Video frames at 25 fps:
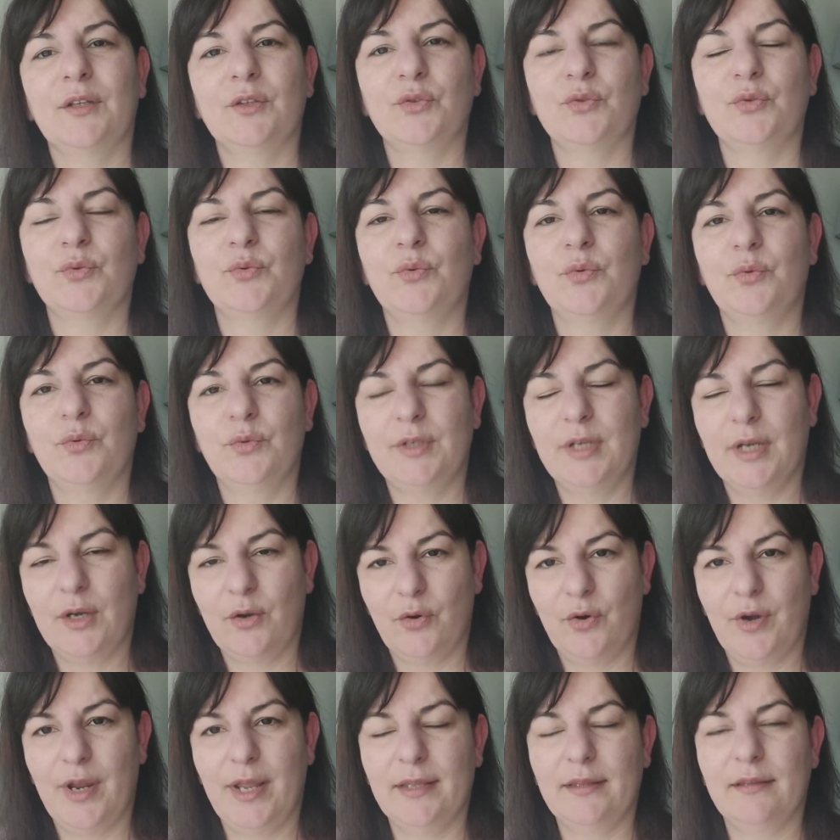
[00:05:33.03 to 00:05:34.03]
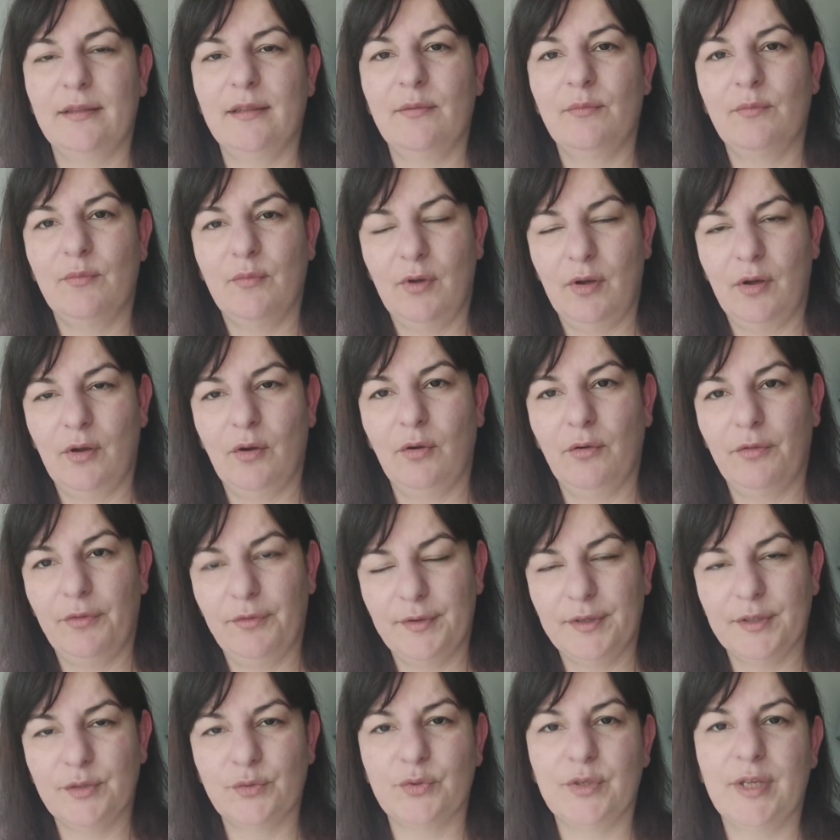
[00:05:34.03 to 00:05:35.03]
to decorate them all
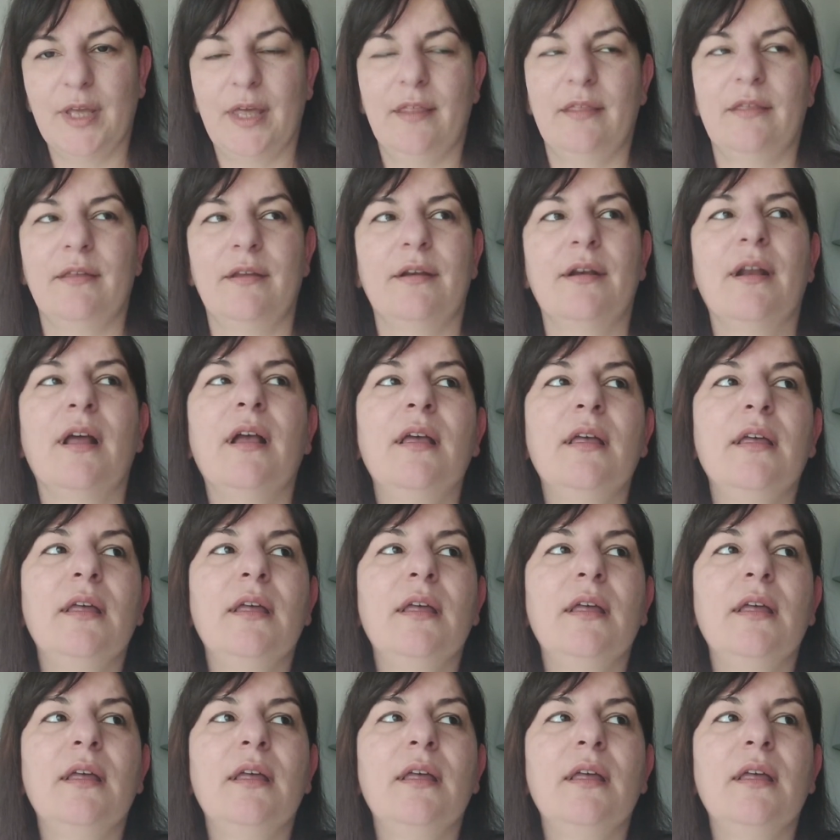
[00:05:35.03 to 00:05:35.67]
three together.